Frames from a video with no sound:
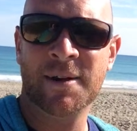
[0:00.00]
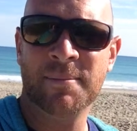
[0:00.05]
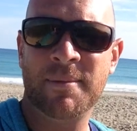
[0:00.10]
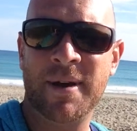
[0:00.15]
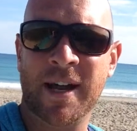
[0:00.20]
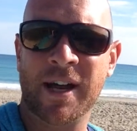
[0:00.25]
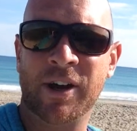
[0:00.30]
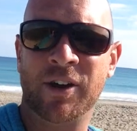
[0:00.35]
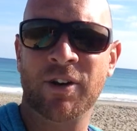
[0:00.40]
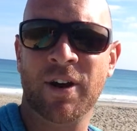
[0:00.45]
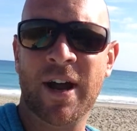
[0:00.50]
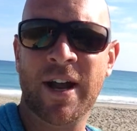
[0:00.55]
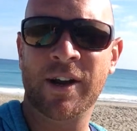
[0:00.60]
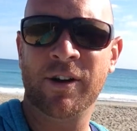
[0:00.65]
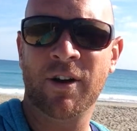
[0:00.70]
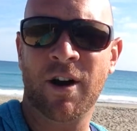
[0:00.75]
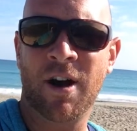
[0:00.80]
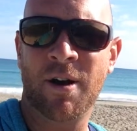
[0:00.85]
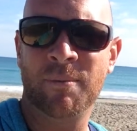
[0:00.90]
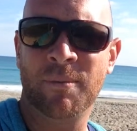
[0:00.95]
Make a great
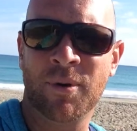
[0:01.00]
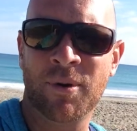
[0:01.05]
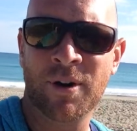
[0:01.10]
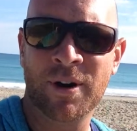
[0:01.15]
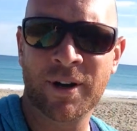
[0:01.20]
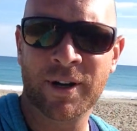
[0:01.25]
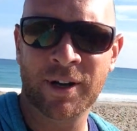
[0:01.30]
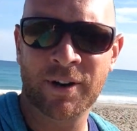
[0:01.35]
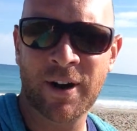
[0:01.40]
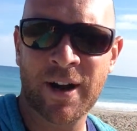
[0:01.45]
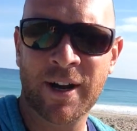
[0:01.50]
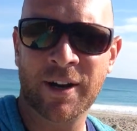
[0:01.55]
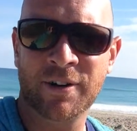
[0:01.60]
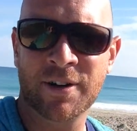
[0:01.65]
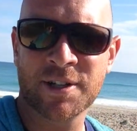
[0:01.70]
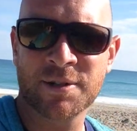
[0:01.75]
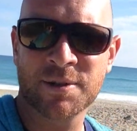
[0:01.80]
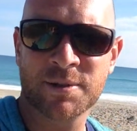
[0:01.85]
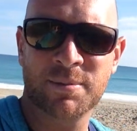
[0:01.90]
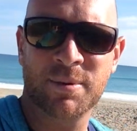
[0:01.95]
ground board and a great
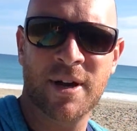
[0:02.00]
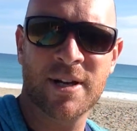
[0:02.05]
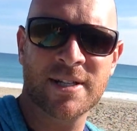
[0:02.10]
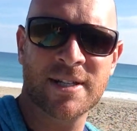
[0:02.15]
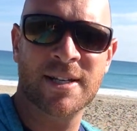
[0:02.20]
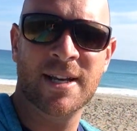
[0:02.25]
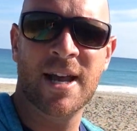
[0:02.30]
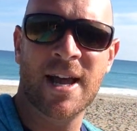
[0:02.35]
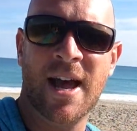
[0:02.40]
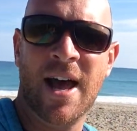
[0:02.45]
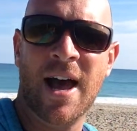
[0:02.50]
Christmas present.